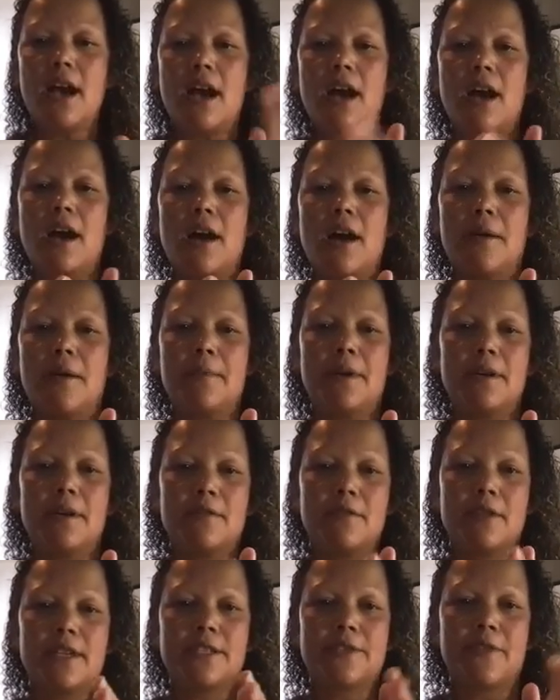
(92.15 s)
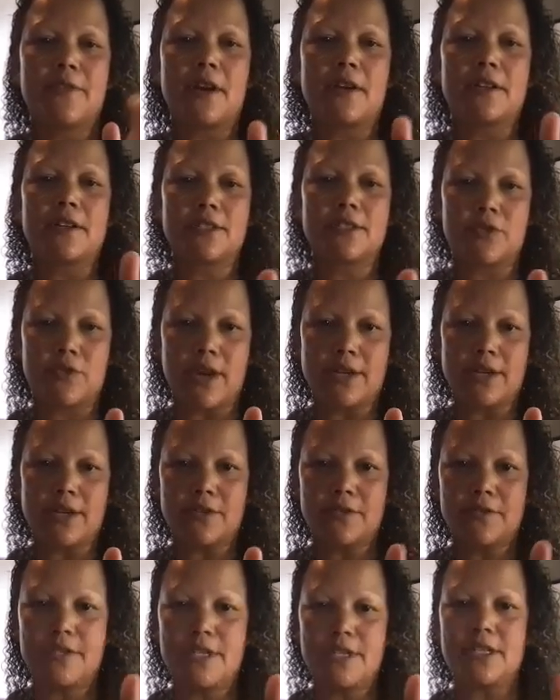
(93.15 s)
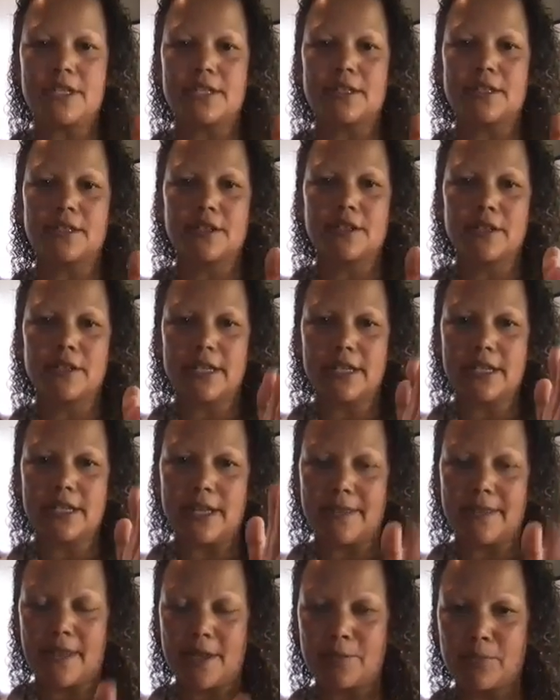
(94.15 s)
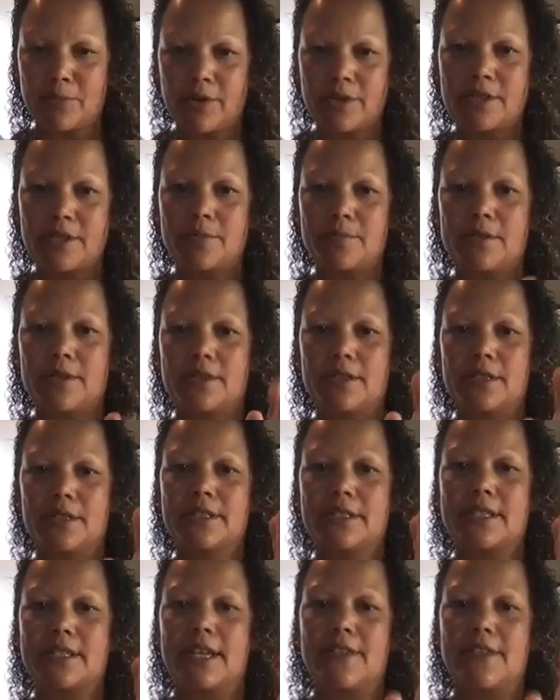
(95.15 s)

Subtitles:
as far as Director of Teaching and Learning, and then principals,